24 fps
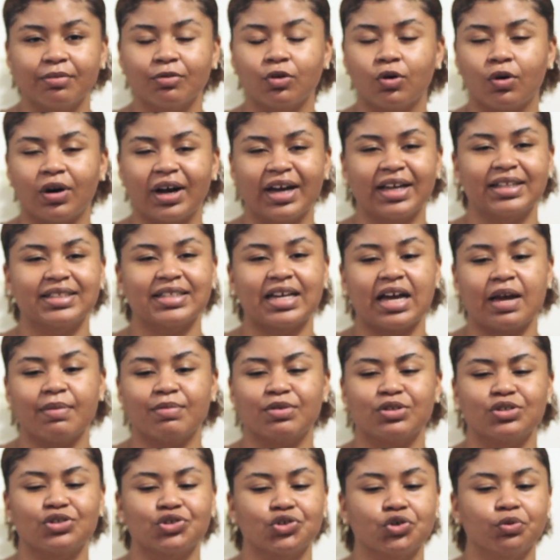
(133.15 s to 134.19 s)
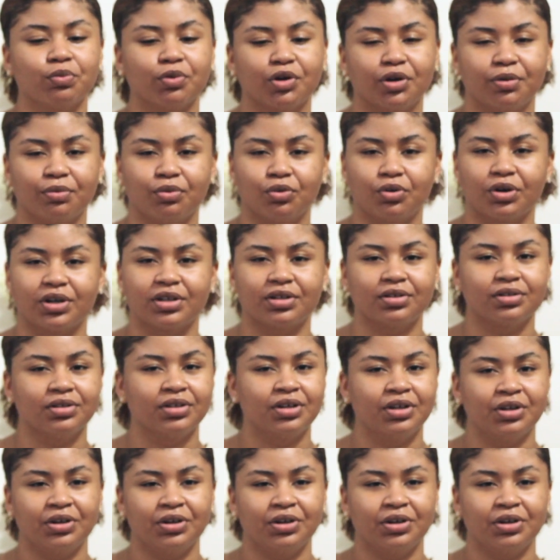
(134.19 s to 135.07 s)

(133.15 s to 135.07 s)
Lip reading: Quiet time is super important.